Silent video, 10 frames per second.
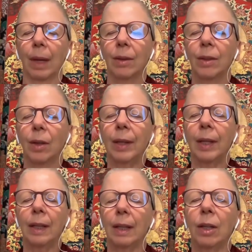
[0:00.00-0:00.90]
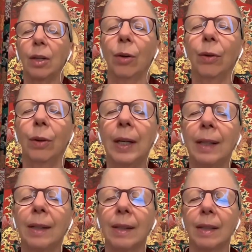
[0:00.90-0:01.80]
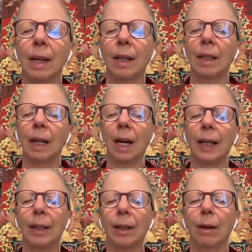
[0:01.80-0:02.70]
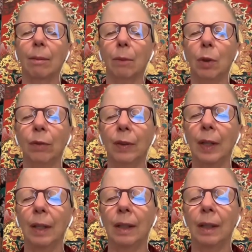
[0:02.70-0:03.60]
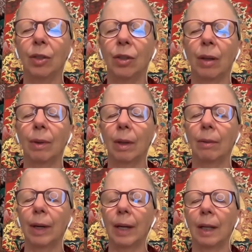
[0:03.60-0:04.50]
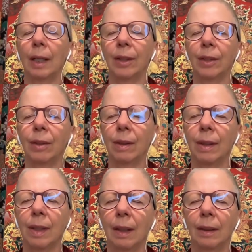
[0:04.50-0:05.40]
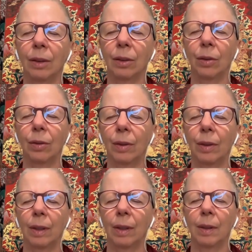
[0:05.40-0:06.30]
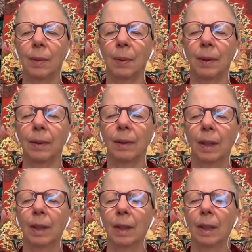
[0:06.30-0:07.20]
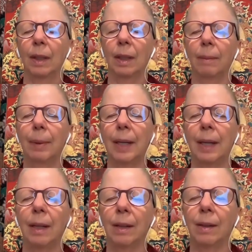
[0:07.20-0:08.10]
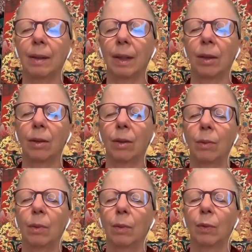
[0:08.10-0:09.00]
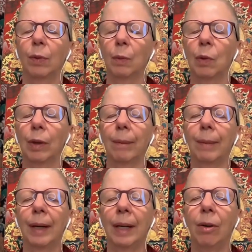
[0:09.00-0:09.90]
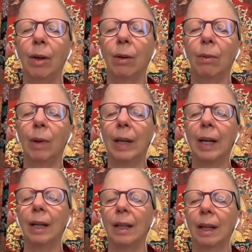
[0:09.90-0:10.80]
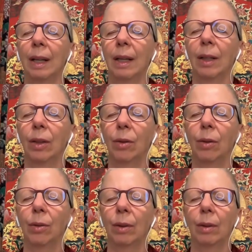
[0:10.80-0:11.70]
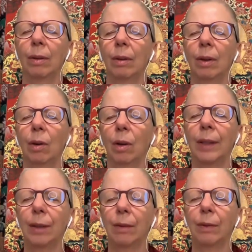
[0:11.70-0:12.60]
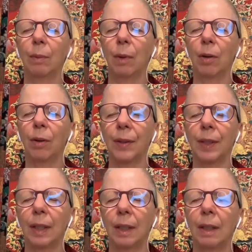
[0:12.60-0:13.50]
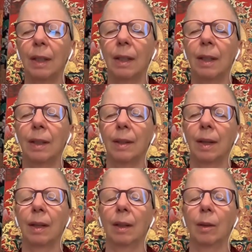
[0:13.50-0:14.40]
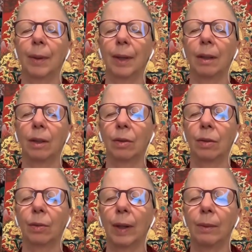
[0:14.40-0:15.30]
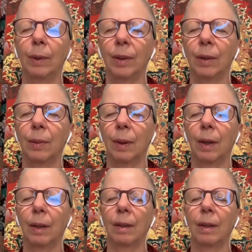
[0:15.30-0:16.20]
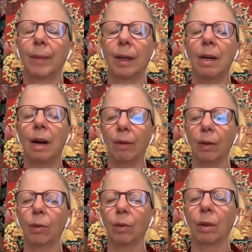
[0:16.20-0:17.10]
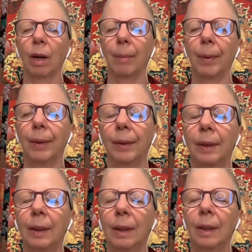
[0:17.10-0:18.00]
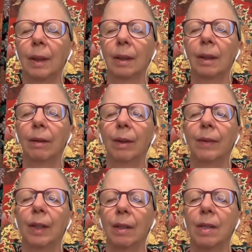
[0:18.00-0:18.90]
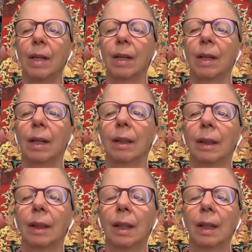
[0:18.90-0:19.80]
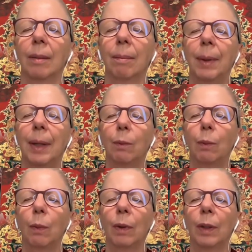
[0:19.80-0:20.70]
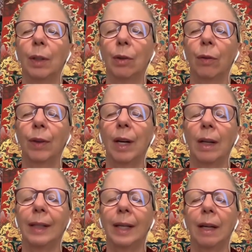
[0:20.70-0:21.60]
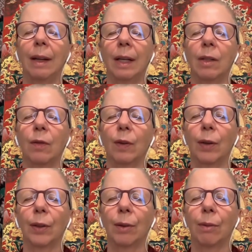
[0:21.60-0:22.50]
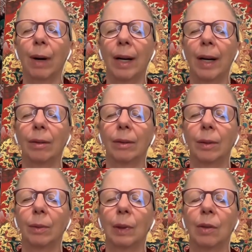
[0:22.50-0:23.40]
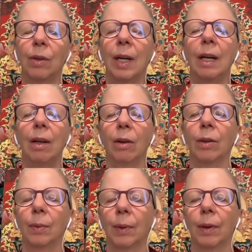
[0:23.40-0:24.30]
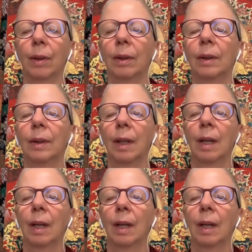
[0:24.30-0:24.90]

So I think, things like moving general elections and, this one appears that, from what I'm hearing and reading, the whole idea of democracy is a little bit under threat, which is something I never thought could happen, never even considered it. But, the idea that gets floated around when you hear those words,